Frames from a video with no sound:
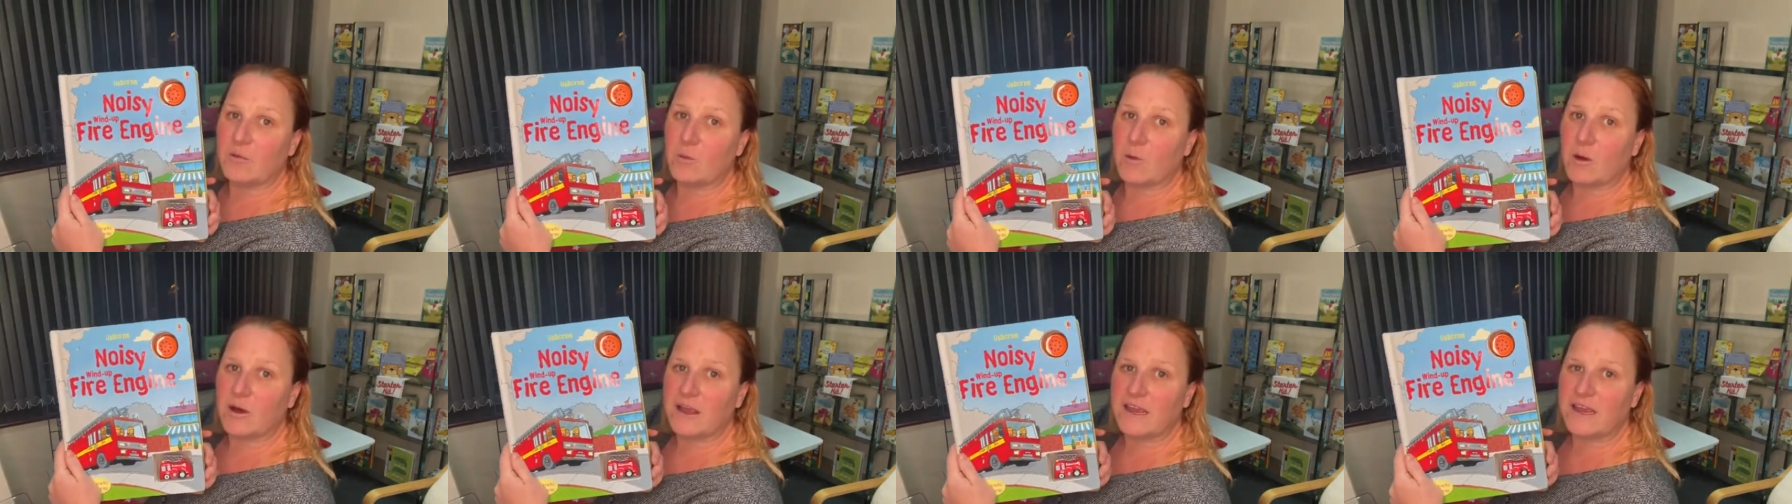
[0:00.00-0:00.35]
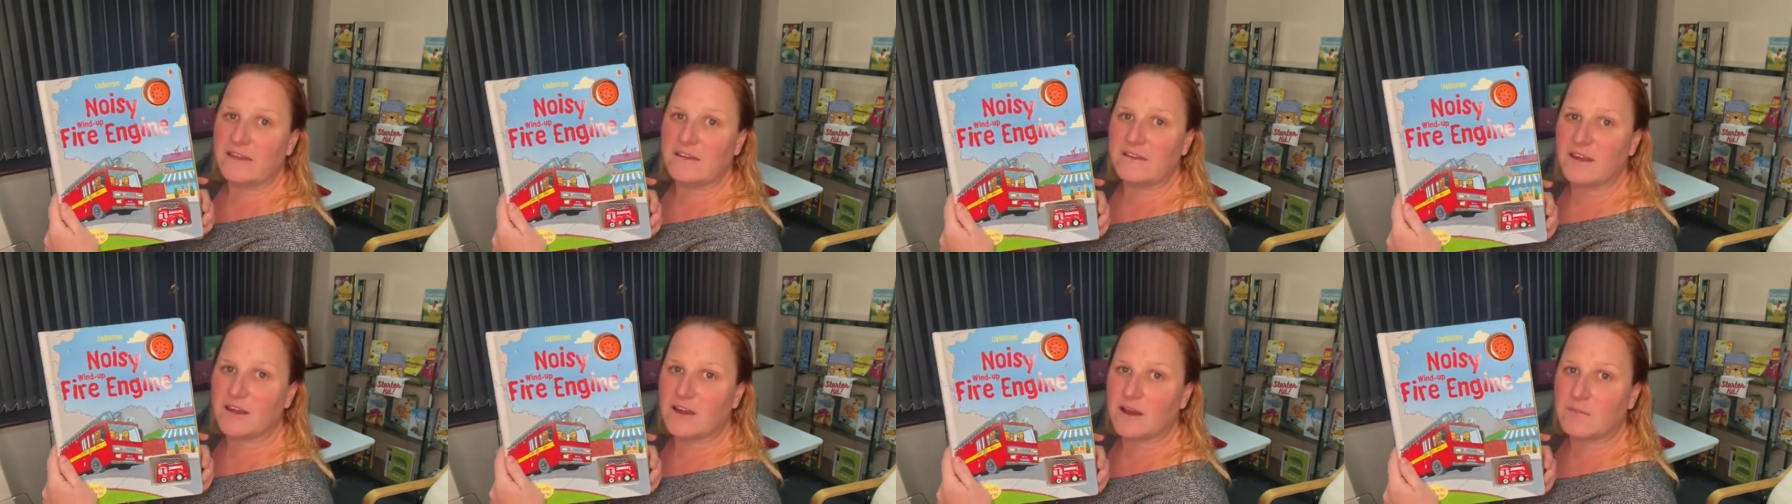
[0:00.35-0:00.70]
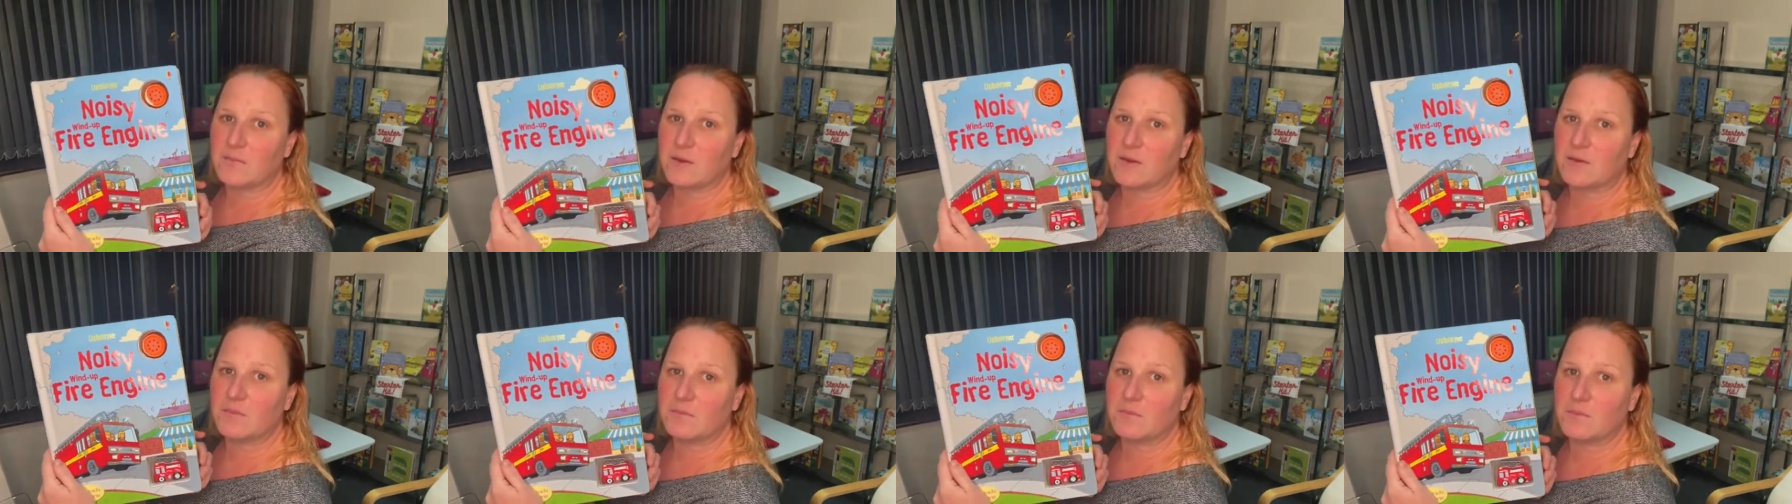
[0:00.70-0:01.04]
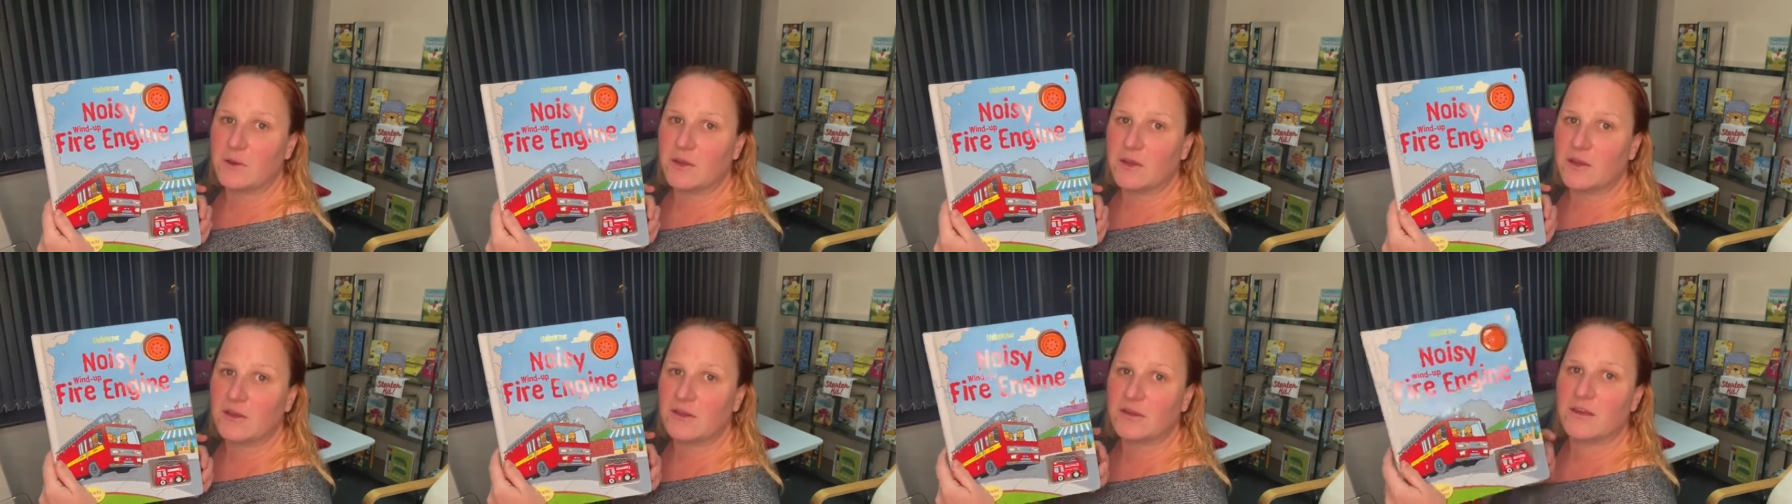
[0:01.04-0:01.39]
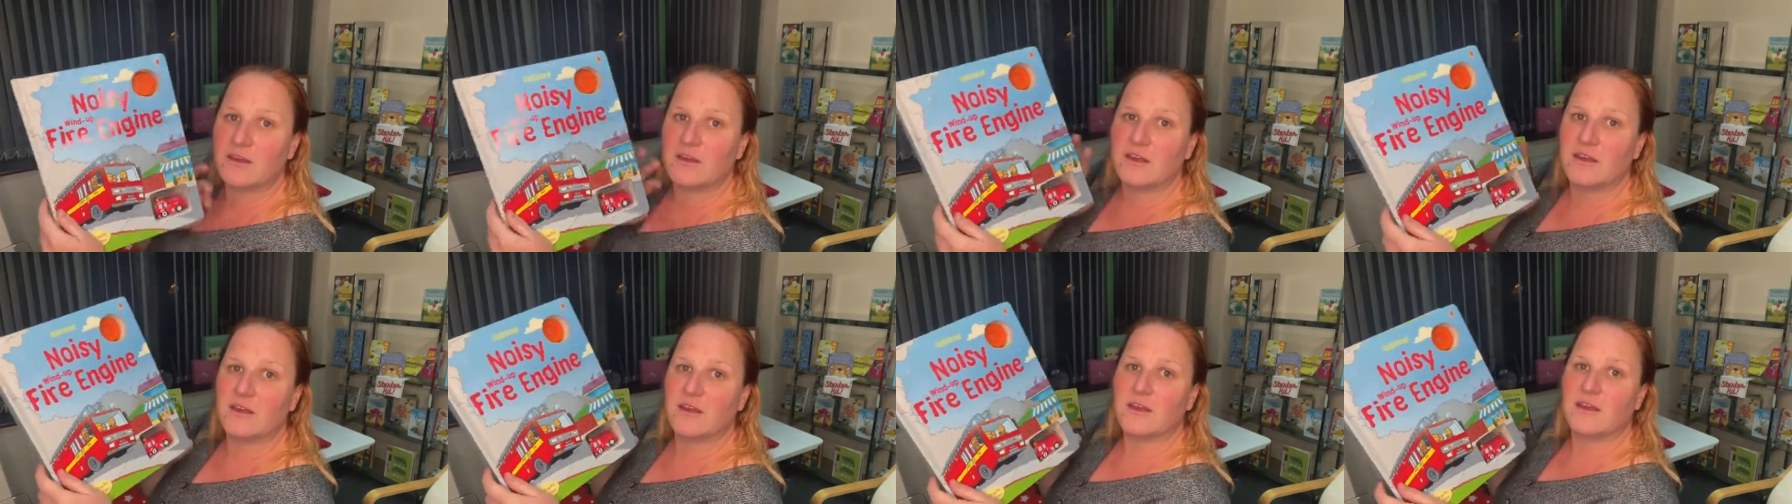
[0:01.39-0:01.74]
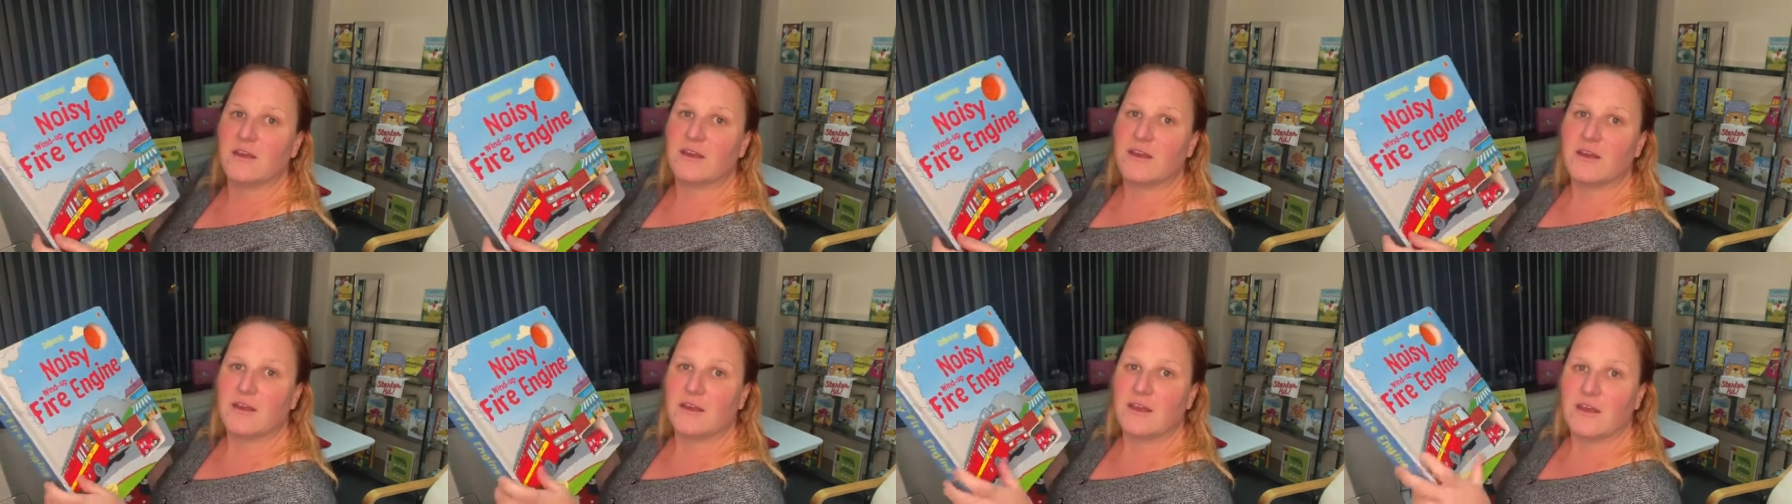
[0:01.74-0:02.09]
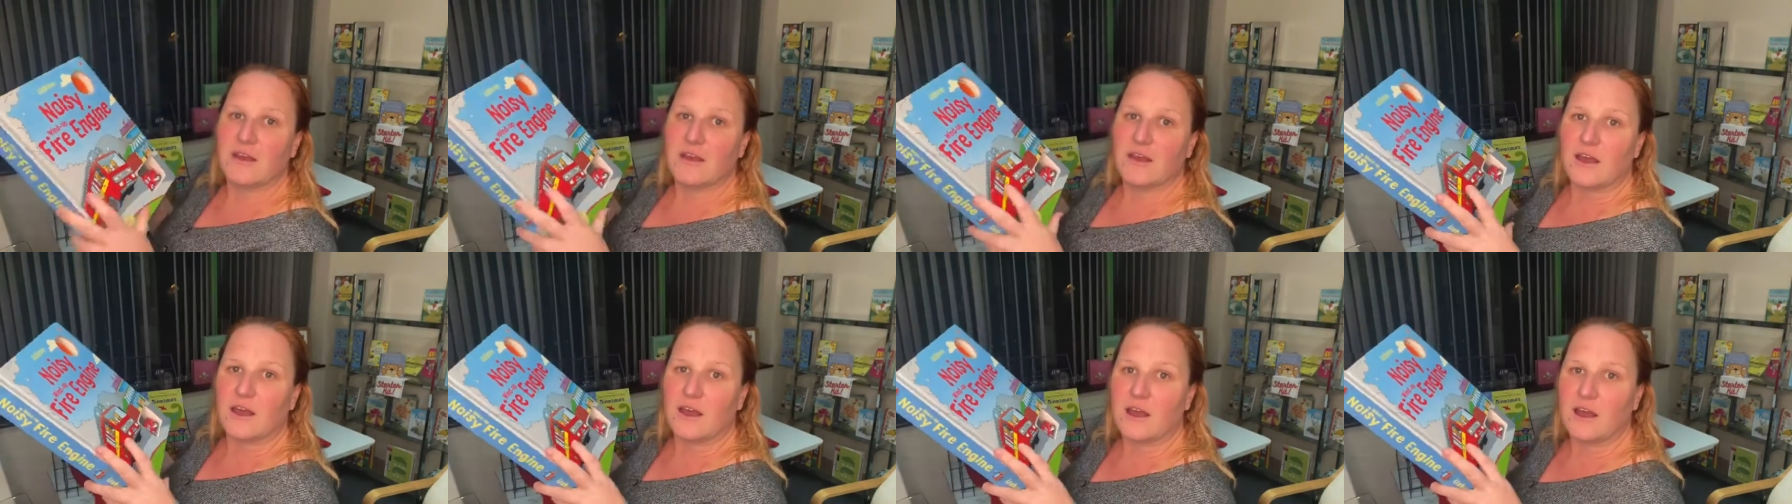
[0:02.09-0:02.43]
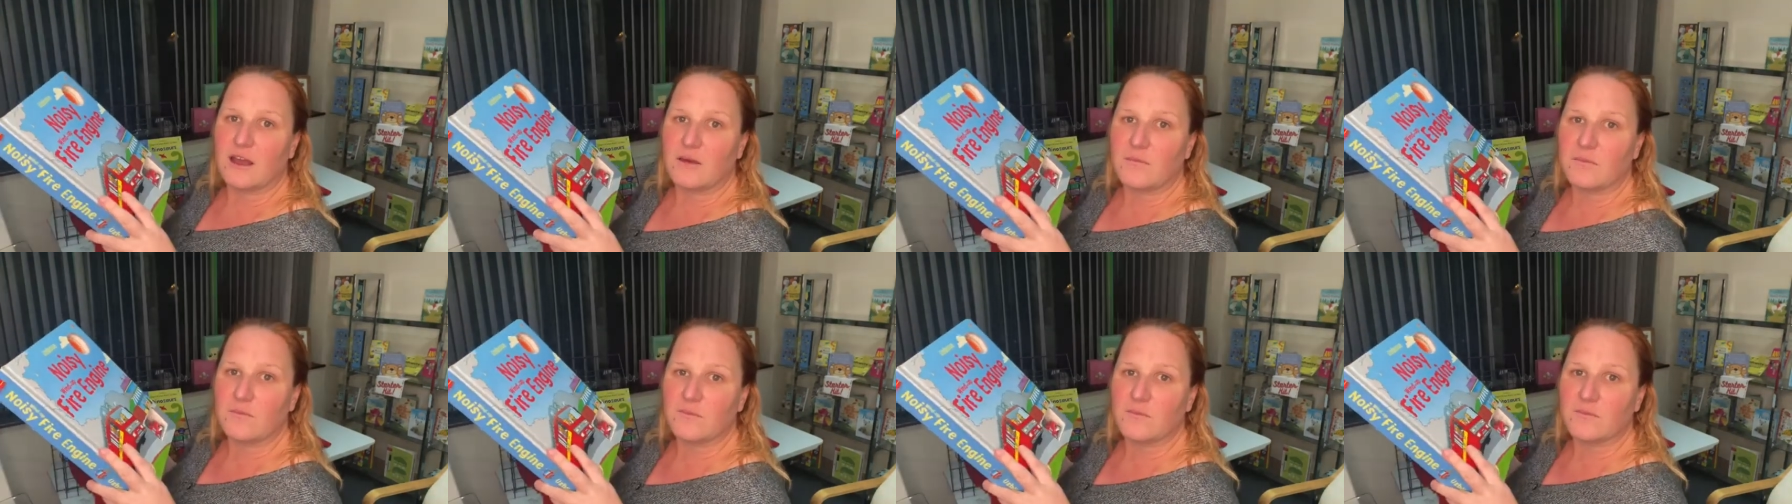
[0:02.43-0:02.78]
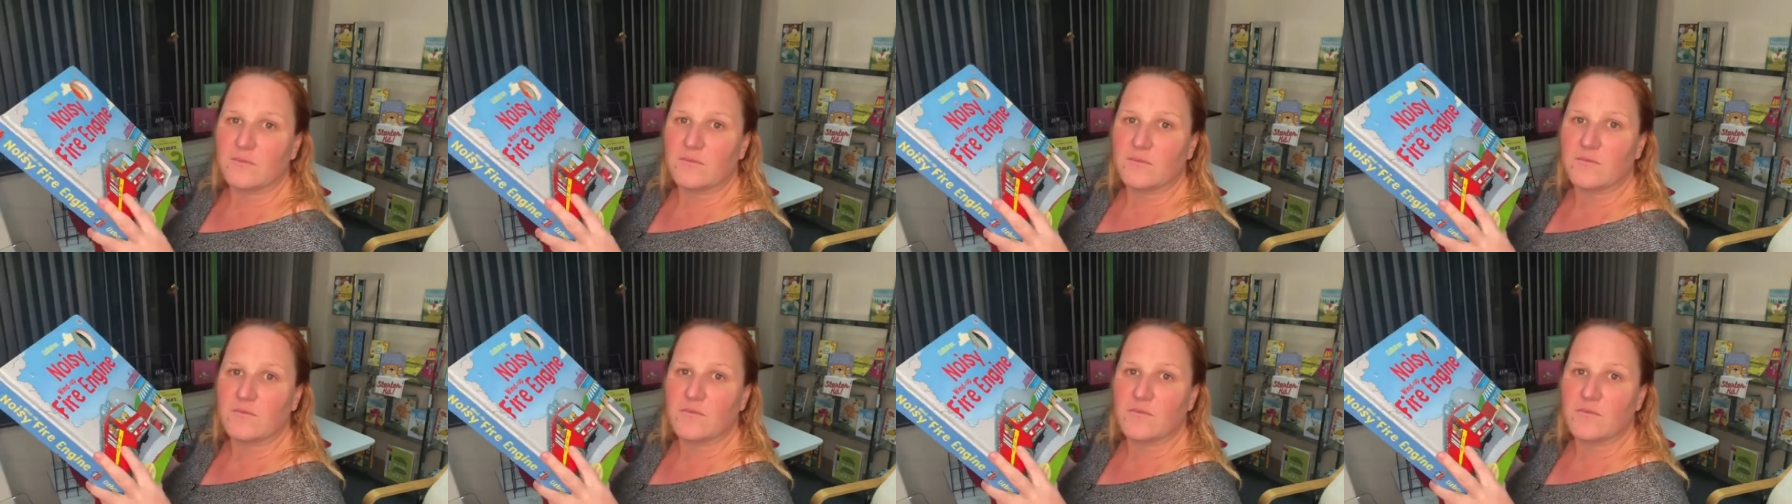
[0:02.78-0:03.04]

wind up book. Um,